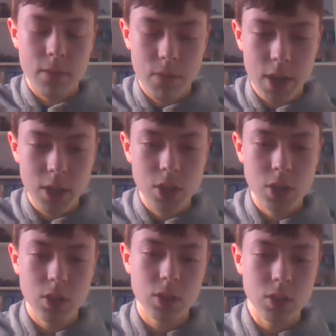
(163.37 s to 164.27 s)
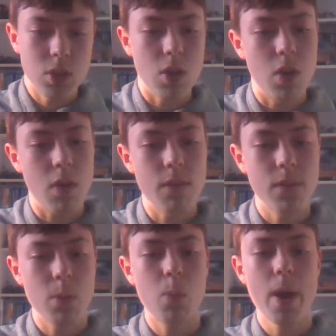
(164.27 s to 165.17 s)
factions of
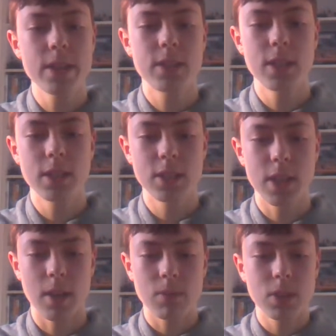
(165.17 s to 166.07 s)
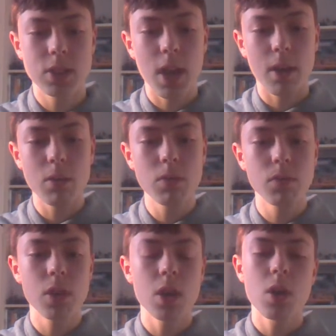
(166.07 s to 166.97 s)
Wessex down south,
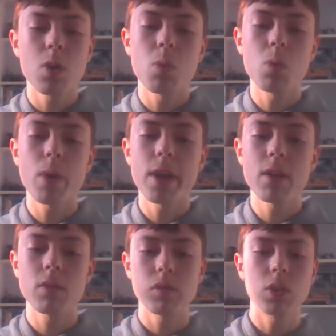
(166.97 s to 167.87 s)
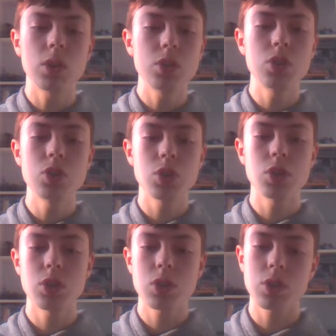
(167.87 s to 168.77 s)
with
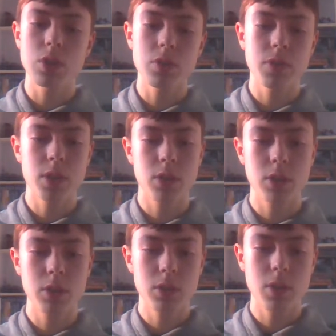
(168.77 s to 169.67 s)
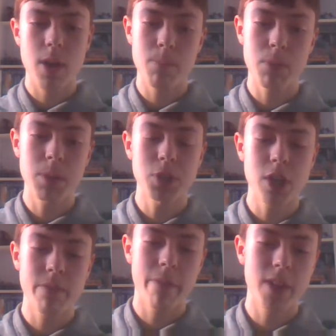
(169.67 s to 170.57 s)
London and pretty much
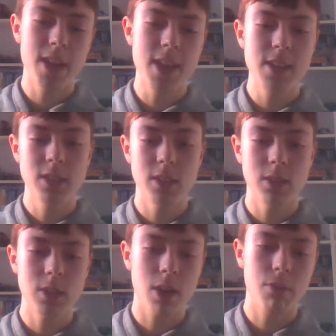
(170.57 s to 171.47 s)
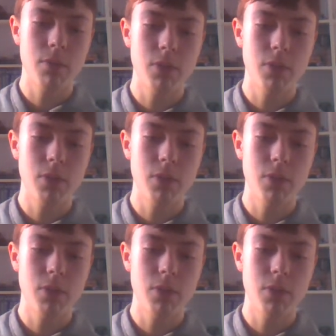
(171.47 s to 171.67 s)
everything east and south of